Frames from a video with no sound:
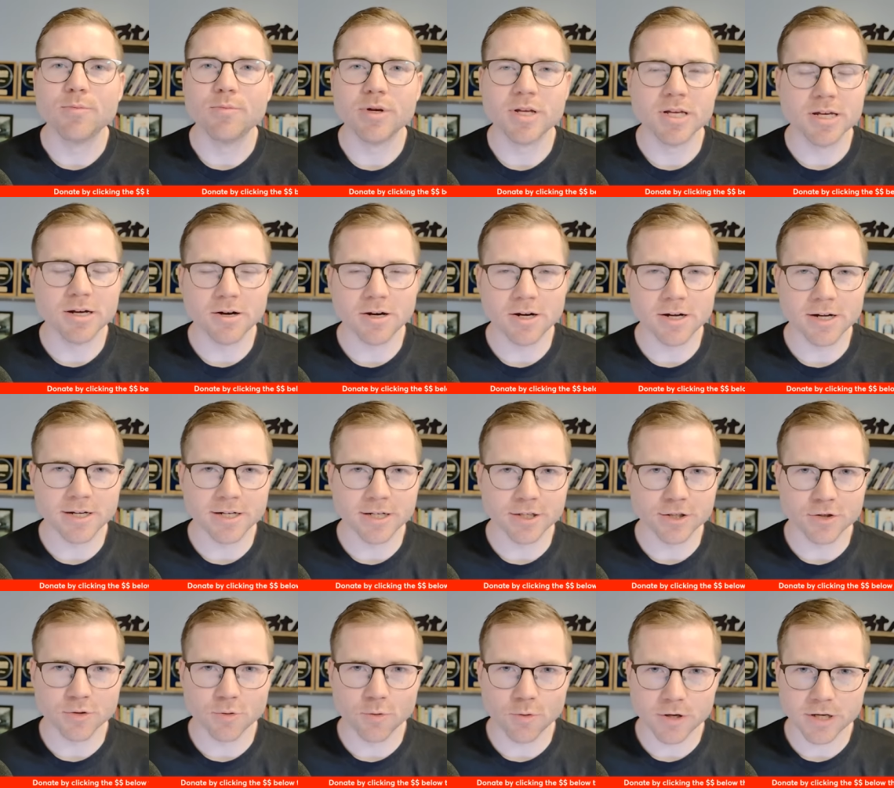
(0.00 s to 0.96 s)

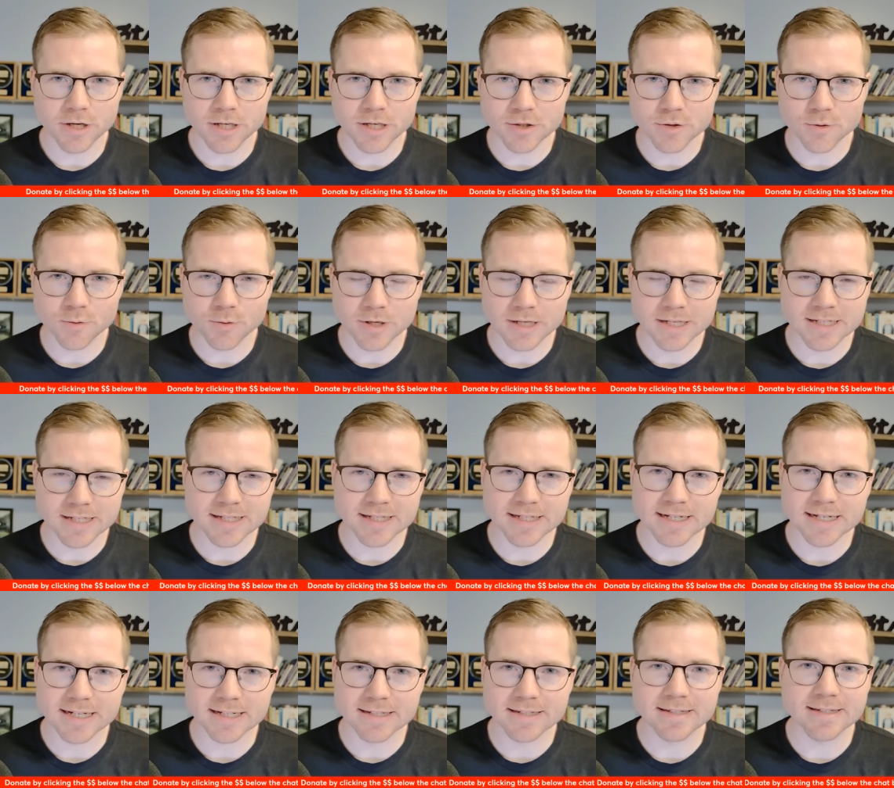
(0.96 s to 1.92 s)
beyond
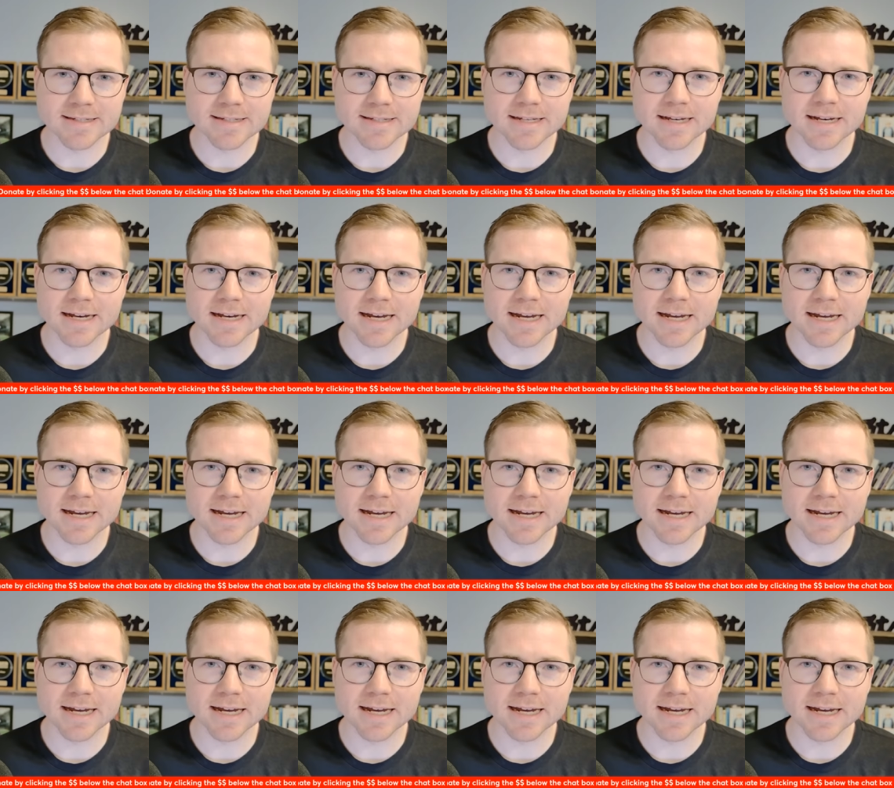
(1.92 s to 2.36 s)
2026.